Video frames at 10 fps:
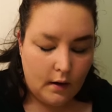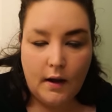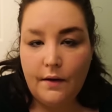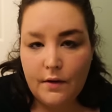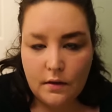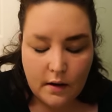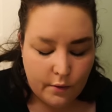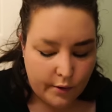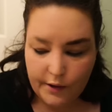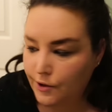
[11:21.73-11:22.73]
having
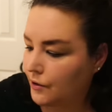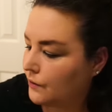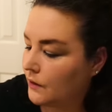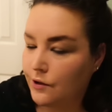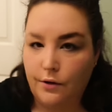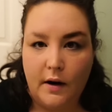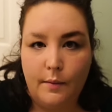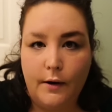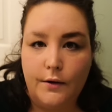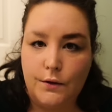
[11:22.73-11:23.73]
thyroid issues is your
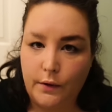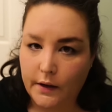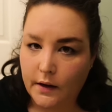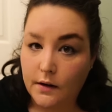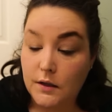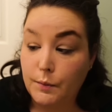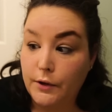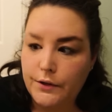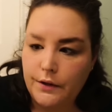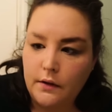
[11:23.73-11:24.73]
eyebrows will get kind of
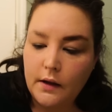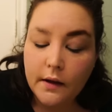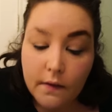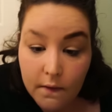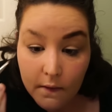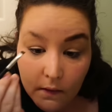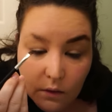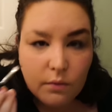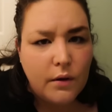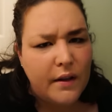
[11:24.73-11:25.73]
sparse on the ends.
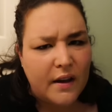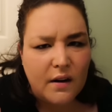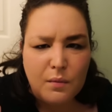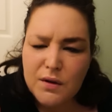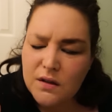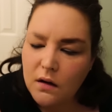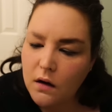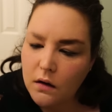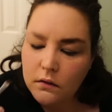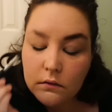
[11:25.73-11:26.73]
Really kind of
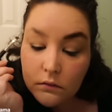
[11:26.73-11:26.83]
bizarre.